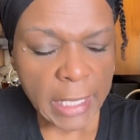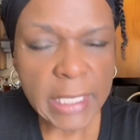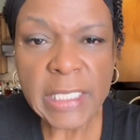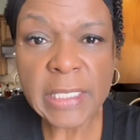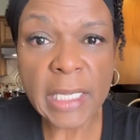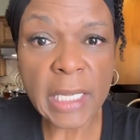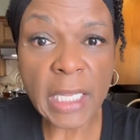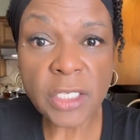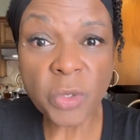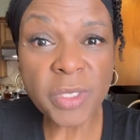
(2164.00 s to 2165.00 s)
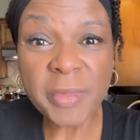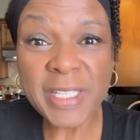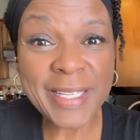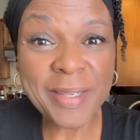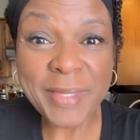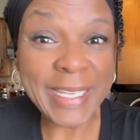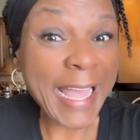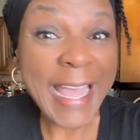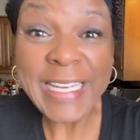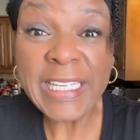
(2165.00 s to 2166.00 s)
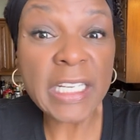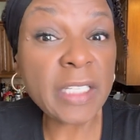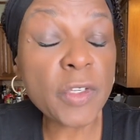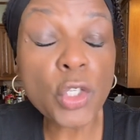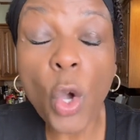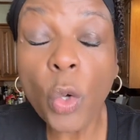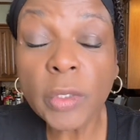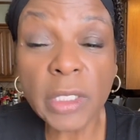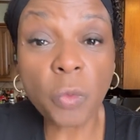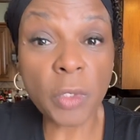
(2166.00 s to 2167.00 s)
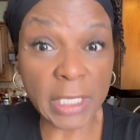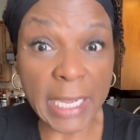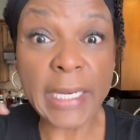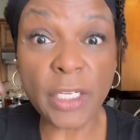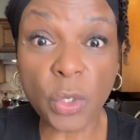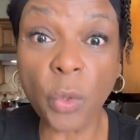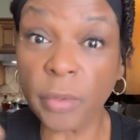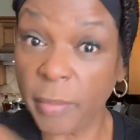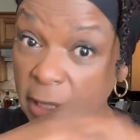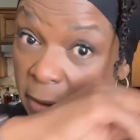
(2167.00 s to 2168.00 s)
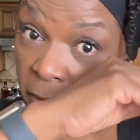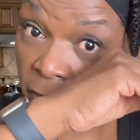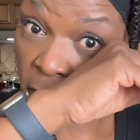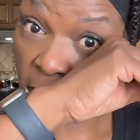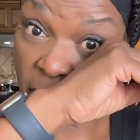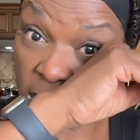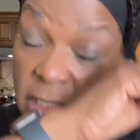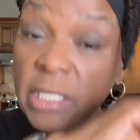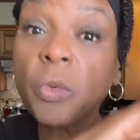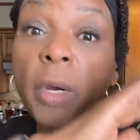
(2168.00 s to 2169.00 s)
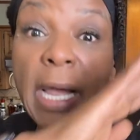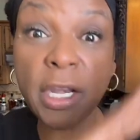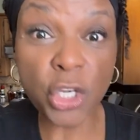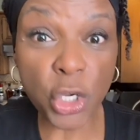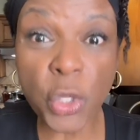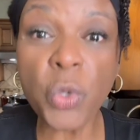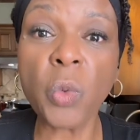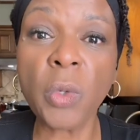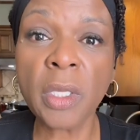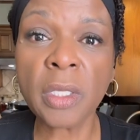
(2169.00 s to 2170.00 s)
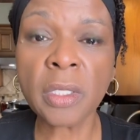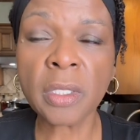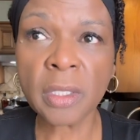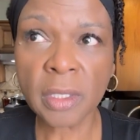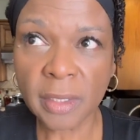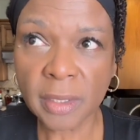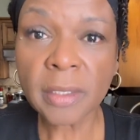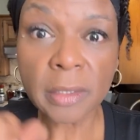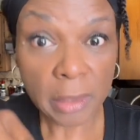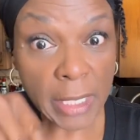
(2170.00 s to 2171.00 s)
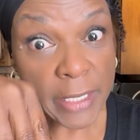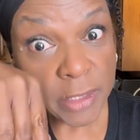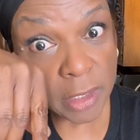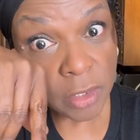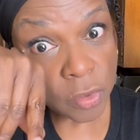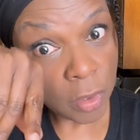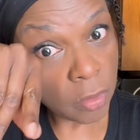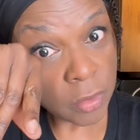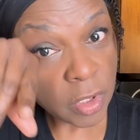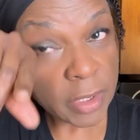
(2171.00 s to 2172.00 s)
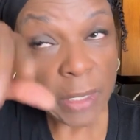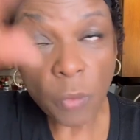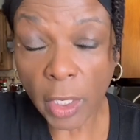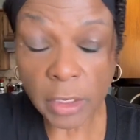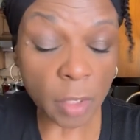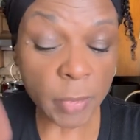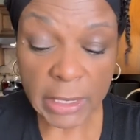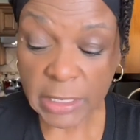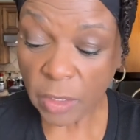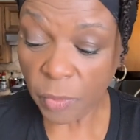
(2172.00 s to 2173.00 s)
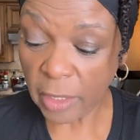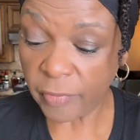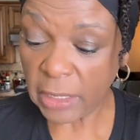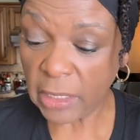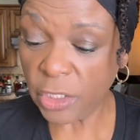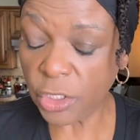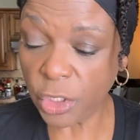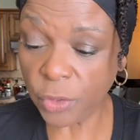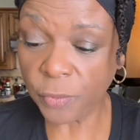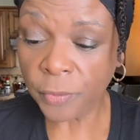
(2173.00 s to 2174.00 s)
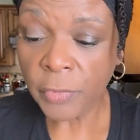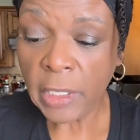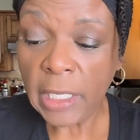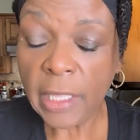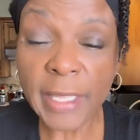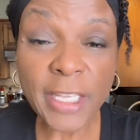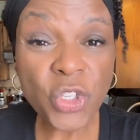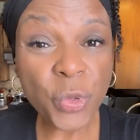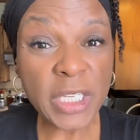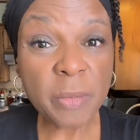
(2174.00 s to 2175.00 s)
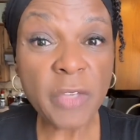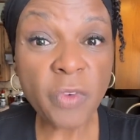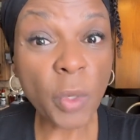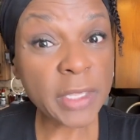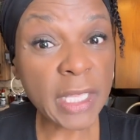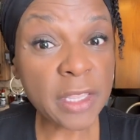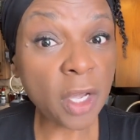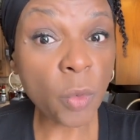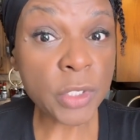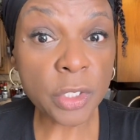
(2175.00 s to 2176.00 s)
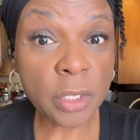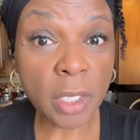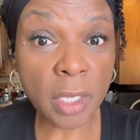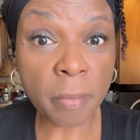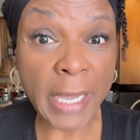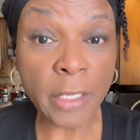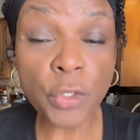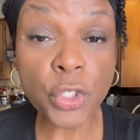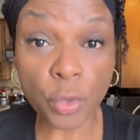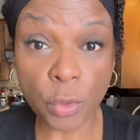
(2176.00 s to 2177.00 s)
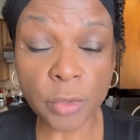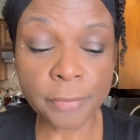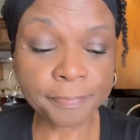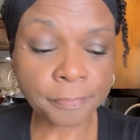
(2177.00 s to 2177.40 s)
And he said God told him the same thing. I had not even told him what God had told me. This is where I knew God's in control. So they worked on me. They did whatever they needed to do. They treated me for what they thought was a mild stroke.